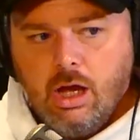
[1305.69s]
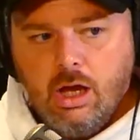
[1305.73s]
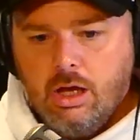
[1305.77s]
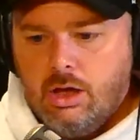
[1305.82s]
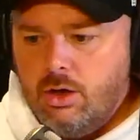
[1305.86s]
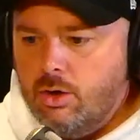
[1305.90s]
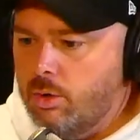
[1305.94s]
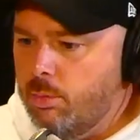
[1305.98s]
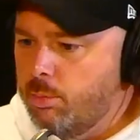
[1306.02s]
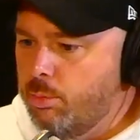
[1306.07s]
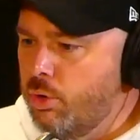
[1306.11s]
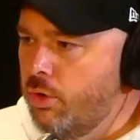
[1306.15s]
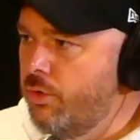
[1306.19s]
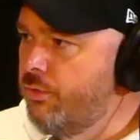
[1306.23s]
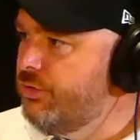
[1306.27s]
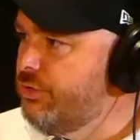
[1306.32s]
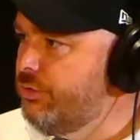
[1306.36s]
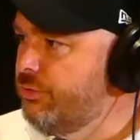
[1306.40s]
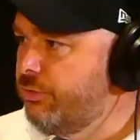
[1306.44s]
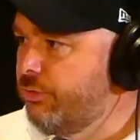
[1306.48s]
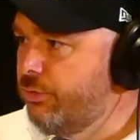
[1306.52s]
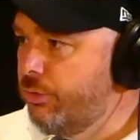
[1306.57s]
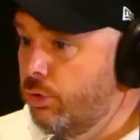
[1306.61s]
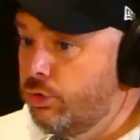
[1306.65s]
You know, it moves
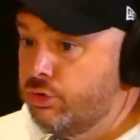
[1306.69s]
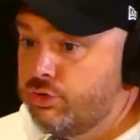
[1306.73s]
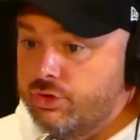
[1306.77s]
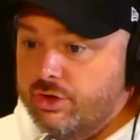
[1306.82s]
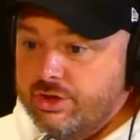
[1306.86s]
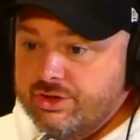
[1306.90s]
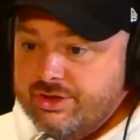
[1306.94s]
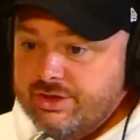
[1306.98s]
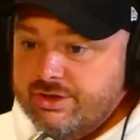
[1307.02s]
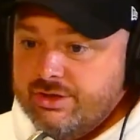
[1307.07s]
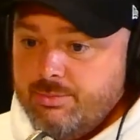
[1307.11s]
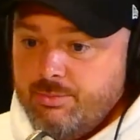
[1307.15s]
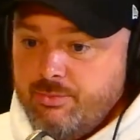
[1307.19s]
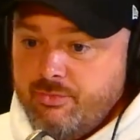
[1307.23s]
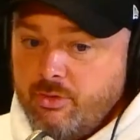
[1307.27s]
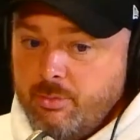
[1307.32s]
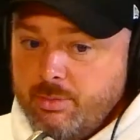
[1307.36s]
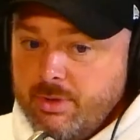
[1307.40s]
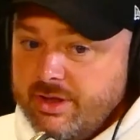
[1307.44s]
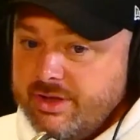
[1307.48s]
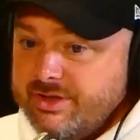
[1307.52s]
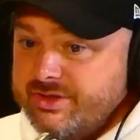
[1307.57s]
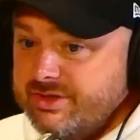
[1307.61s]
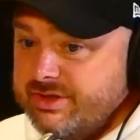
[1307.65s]
and fluids. So this is
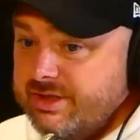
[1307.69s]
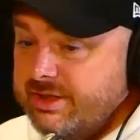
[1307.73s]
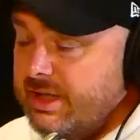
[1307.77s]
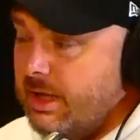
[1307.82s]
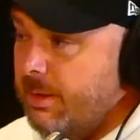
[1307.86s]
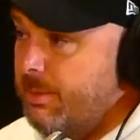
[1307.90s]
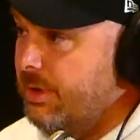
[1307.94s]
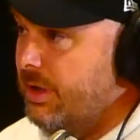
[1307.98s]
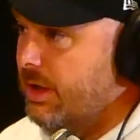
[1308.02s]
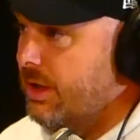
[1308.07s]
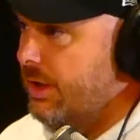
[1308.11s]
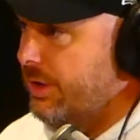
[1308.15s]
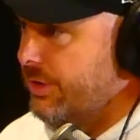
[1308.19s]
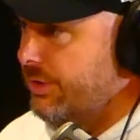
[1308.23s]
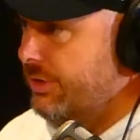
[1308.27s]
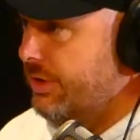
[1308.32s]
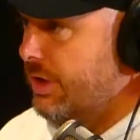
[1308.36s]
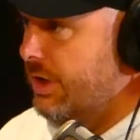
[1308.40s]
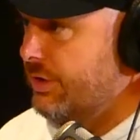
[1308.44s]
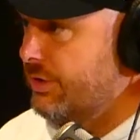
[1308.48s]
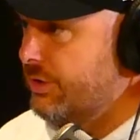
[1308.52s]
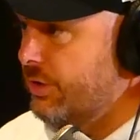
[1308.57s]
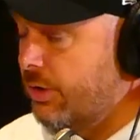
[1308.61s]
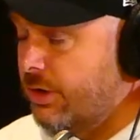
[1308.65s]
the time to
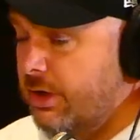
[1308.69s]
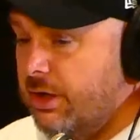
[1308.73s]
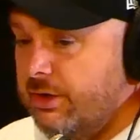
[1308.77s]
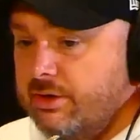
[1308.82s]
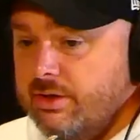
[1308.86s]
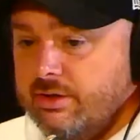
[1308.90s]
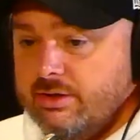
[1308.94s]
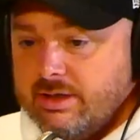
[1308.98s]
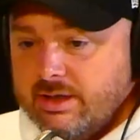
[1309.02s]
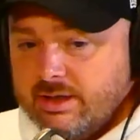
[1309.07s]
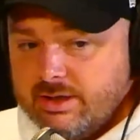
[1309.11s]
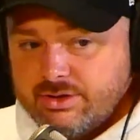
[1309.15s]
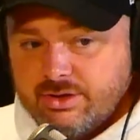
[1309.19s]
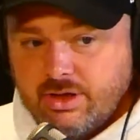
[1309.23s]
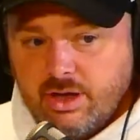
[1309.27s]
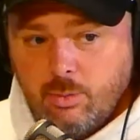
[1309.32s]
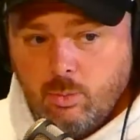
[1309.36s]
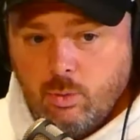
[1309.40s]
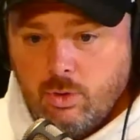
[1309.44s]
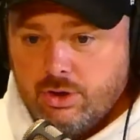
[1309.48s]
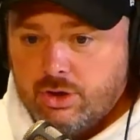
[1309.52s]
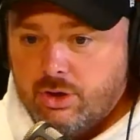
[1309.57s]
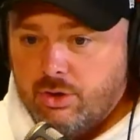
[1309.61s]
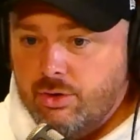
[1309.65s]
get stuck in and
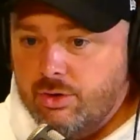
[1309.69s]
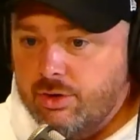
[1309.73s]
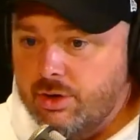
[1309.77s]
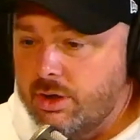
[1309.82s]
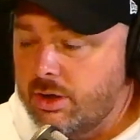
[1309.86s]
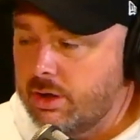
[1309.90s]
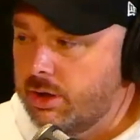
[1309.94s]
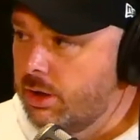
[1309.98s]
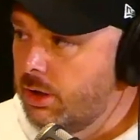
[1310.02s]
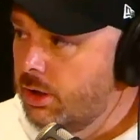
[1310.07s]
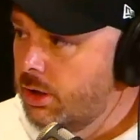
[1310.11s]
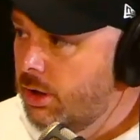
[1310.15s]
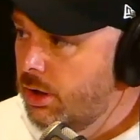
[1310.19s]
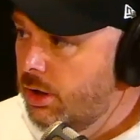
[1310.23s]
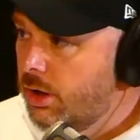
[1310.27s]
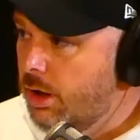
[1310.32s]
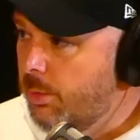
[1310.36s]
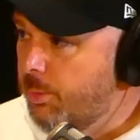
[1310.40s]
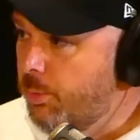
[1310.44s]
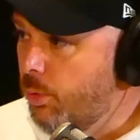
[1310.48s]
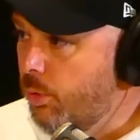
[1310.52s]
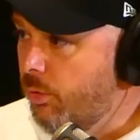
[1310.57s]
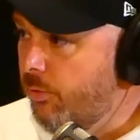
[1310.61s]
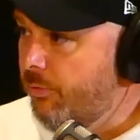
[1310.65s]
start working on
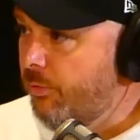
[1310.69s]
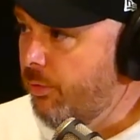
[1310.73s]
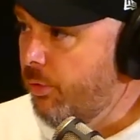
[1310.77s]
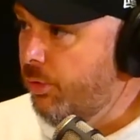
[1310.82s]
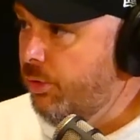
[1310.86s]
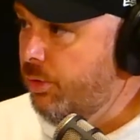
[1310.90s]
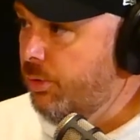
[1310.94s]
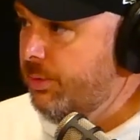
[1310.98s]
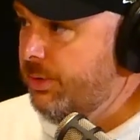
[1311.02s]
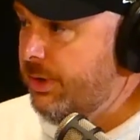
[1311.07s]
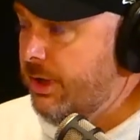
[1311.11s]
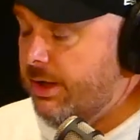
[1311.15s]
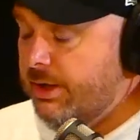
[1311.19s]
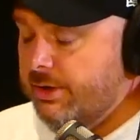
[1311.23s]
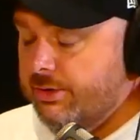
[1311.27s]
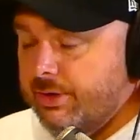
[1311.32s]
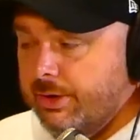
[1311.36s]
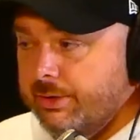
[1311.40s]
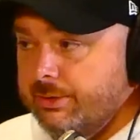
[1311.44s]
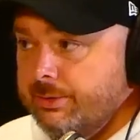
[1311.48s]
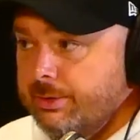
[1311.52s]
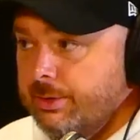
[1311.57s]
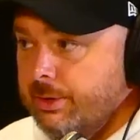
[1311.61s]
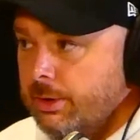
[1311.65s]
a portfolio and get it
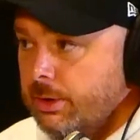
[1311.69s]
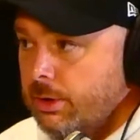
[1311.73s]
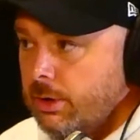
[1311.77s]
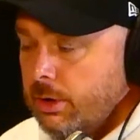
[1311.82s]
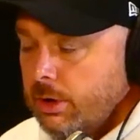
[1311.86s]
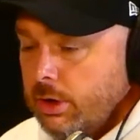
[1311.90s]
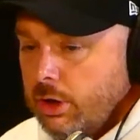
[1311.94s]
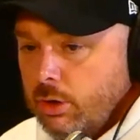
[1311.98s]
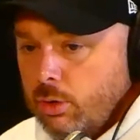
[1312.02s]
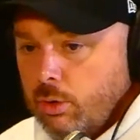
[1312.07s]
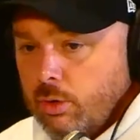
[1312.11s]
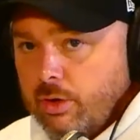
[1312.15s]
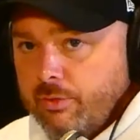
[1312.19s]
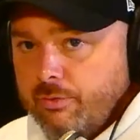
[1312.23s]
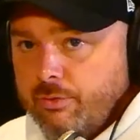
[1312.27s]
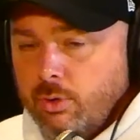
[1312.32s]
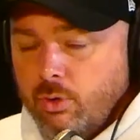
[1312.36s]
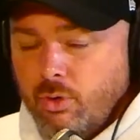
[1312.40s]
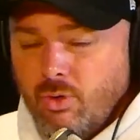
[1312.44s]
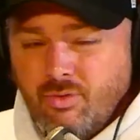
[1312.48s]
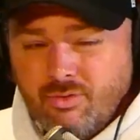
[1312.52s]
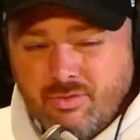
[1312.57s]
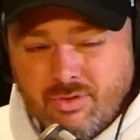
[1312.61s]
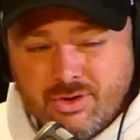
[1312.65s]
done. Yeah. You know, and
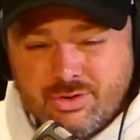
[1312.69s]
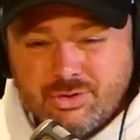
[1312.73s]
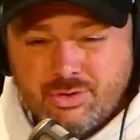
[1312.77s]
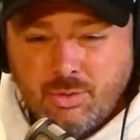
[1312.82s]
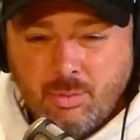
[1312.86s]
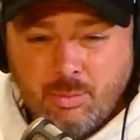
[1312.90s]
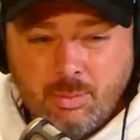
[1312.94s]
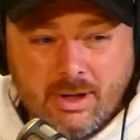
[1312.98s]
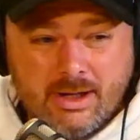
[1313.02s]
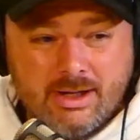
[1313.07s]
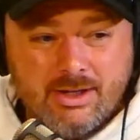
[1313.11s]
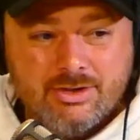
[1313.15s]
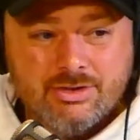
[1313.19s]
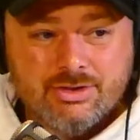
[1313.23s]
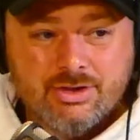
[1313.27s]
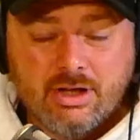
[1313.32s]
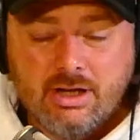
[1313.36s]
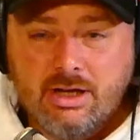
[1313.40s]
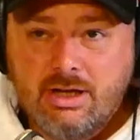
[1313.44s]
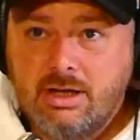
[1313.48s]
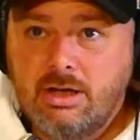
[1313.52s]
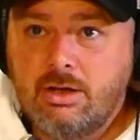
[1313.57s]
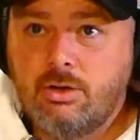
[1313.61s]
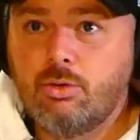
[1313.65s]
for first home buyers,
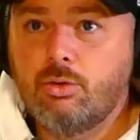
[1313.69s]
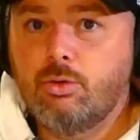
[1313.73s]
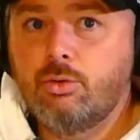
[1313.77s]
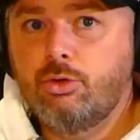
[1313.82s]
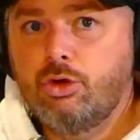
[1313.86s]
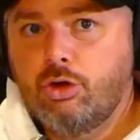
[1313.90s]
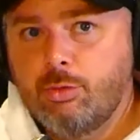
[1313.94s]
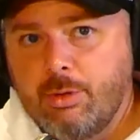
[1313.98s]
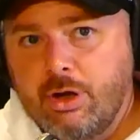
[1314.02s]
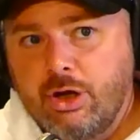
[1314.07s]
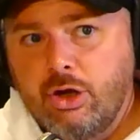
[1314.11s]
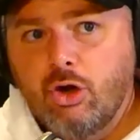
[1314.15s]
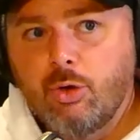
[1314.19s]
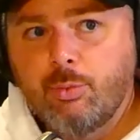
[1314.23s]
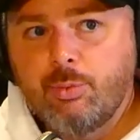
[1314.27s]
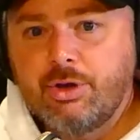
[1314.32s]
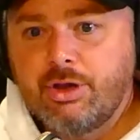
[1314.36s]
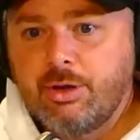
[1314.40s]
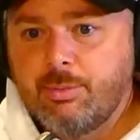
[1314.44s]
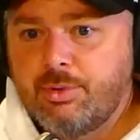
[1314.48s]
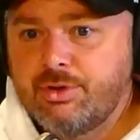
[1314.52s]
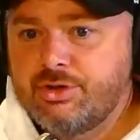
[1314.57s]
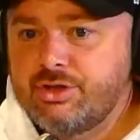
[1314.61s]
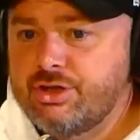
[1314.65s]
you know, you might not be
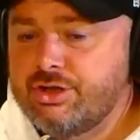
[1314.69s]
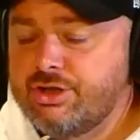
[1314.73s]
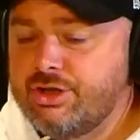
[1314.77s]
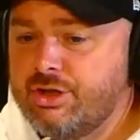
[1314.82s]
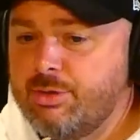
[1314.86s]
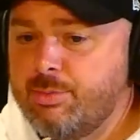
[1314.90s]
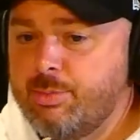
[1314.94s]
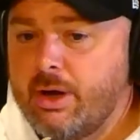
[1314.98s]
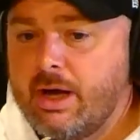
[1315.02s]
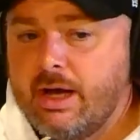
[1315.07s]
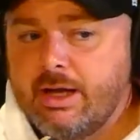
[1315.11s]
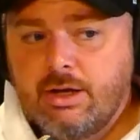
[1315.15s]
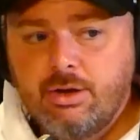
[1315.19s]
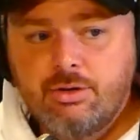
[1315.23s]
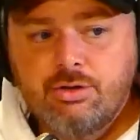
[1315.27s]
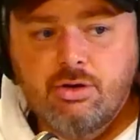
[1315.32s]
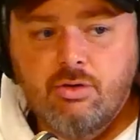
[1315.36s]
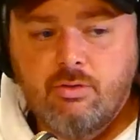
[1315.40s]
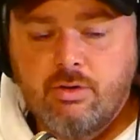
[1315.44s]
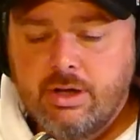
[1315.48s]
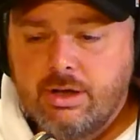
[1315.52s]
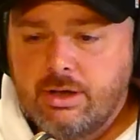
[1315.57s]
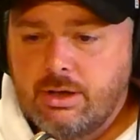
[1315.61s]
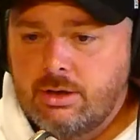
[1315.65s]
in the position to buy now and
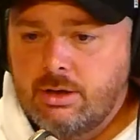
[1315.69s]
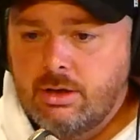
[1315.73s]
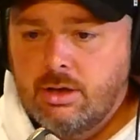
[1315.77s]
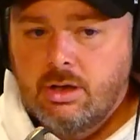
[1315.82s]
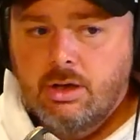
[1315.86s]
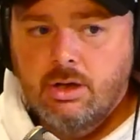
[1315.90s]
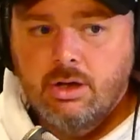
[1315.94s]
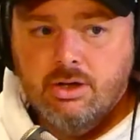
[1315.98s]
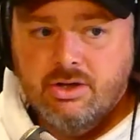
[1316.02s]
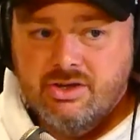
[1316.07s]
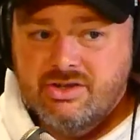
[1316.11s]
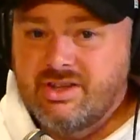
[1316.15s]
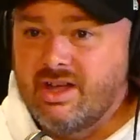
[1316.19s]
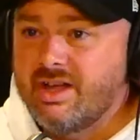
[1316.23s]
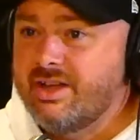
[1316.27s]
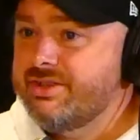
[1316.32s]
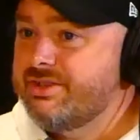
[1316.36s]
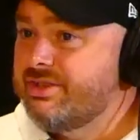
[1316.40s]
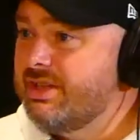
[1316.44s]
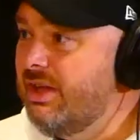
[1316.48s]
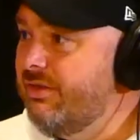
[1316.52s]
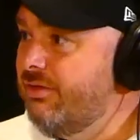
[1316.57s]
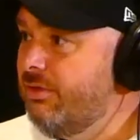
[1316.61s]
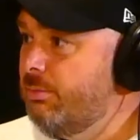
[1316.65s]
you're renting. Start
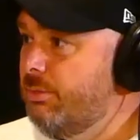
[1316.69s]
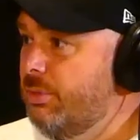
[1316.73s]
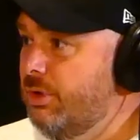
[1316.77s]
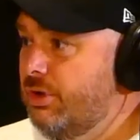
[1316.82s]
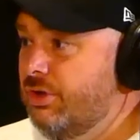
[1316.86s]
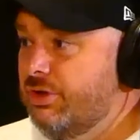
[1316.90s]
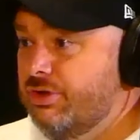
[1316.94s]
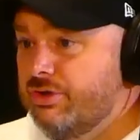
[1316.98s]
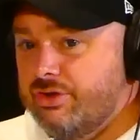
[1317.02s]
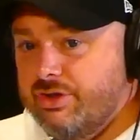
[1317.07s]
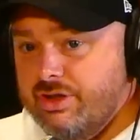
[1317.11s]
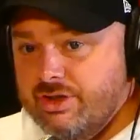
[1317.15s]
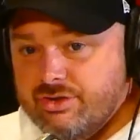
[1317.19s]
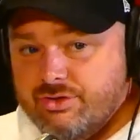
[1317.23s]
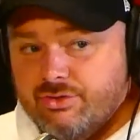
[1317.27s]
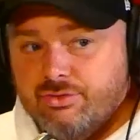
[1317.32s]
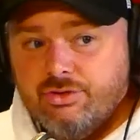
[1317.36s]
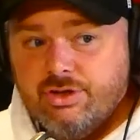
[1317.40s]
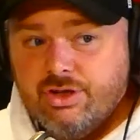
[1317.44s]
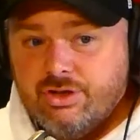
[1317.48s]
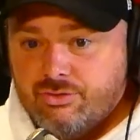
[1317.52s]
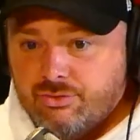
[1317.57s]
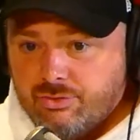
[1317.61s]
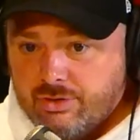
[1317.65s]
saving, because
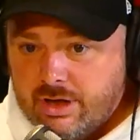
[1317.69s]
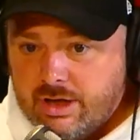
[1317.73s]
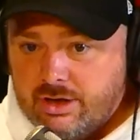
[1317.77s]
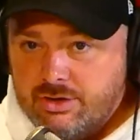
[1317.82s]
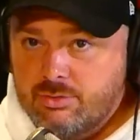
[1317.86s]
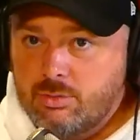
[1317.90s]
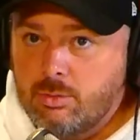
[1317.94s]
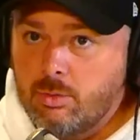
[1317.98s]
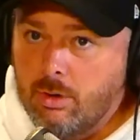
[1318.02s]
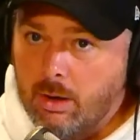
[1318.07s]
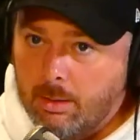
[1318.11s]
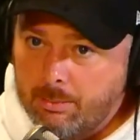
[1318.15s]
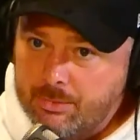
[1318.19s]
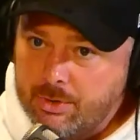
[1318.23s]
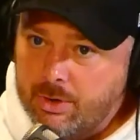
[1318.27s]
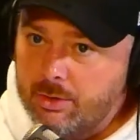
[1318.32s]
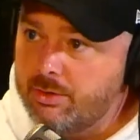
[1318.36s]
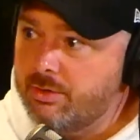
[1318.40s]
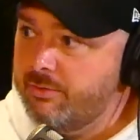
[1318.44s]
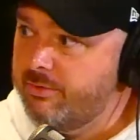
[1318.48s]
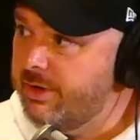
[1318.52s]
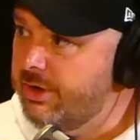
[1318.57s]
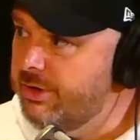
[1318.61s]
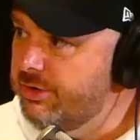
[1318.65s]
these rates will come
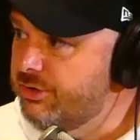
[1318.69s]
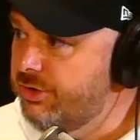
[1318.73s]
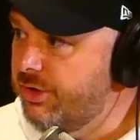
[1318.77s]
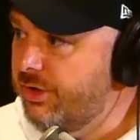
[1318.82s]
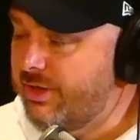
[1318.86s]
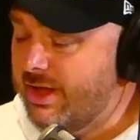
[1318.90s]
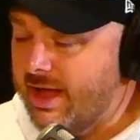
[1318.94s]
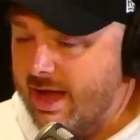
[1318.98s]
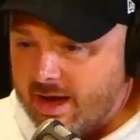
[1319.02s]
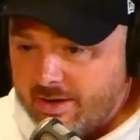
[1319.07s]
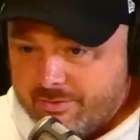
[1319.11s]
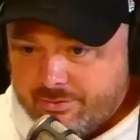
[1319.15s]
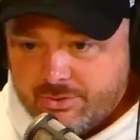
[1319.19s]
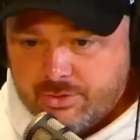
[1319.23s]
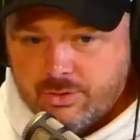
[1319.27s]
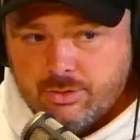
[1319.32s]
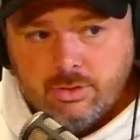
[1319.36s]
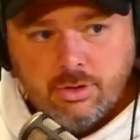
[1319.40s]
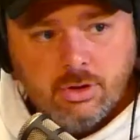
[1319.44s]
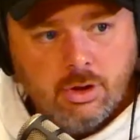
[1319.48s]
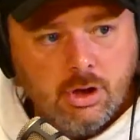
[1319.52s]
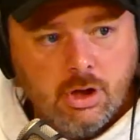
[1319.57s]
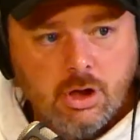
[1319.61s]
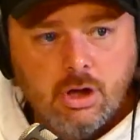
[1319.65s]
down eventually. They have
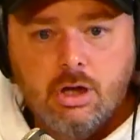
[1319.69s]
to.